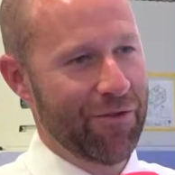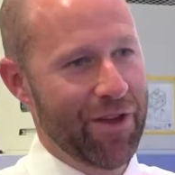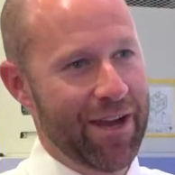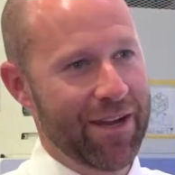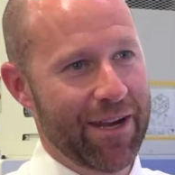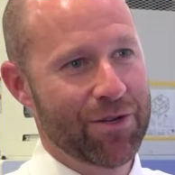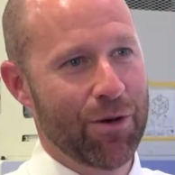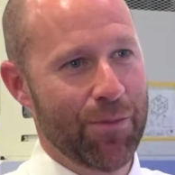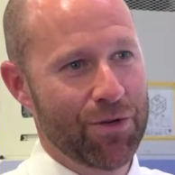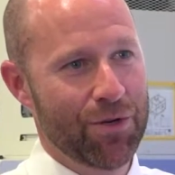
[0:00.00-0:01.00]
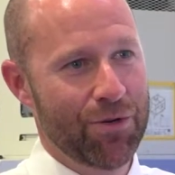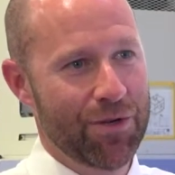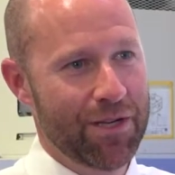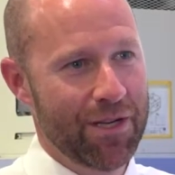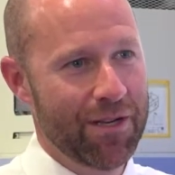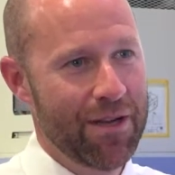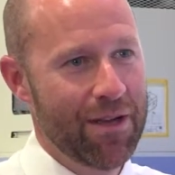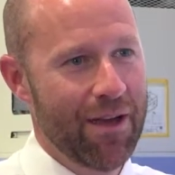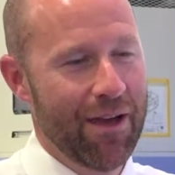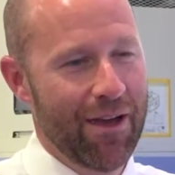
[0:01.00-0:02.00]
that next opportunity.
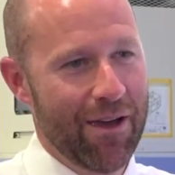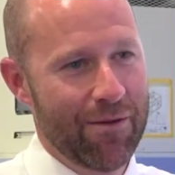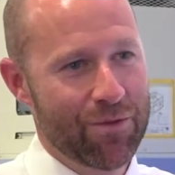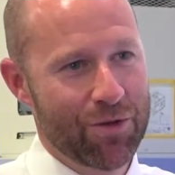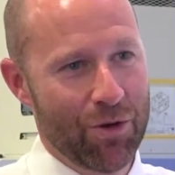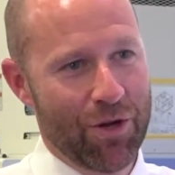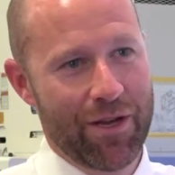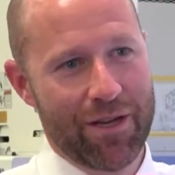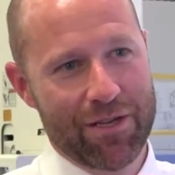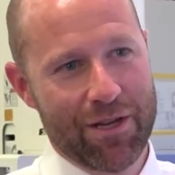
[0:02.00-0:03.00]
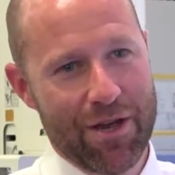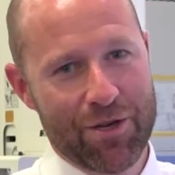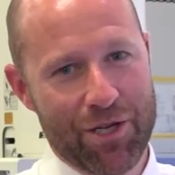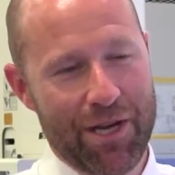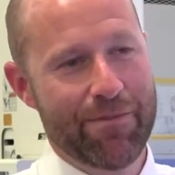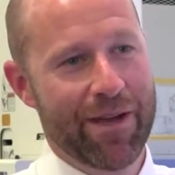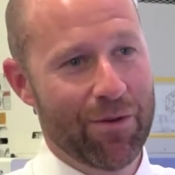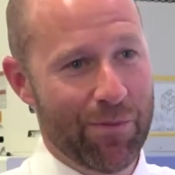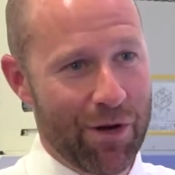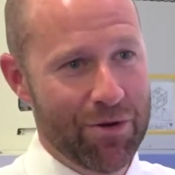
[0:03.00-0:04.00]
So looking at sheet
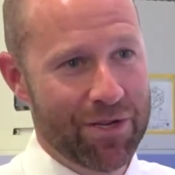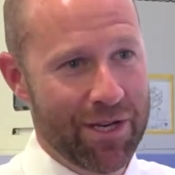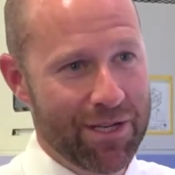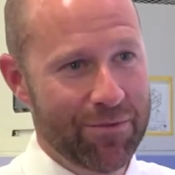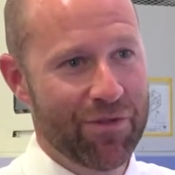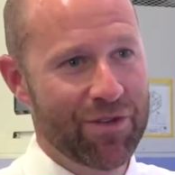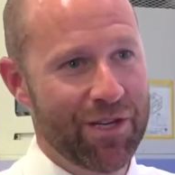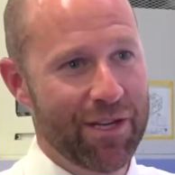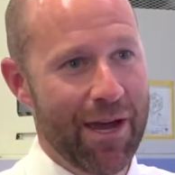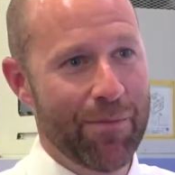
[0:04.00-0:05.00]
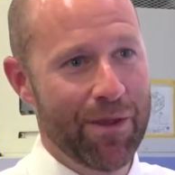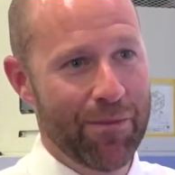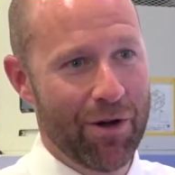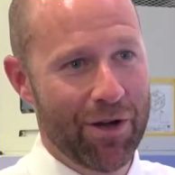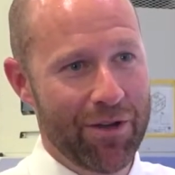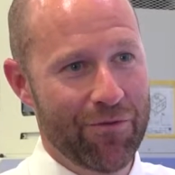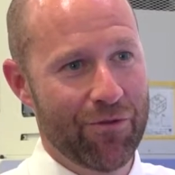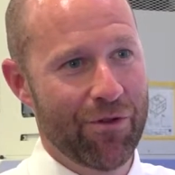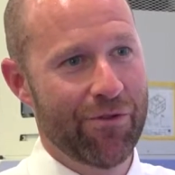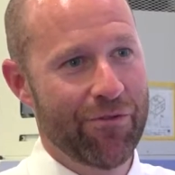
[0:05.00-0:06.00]
metal processing, we've seen a gap in the market
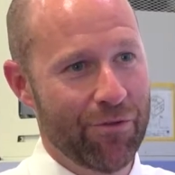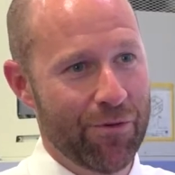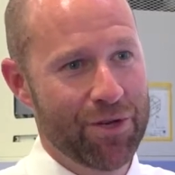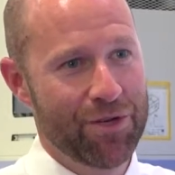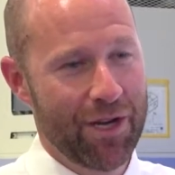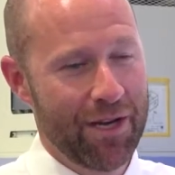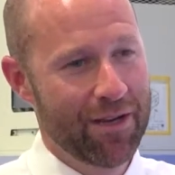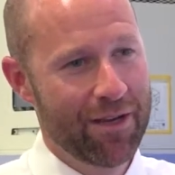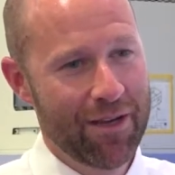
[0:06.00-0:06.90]
for a machine.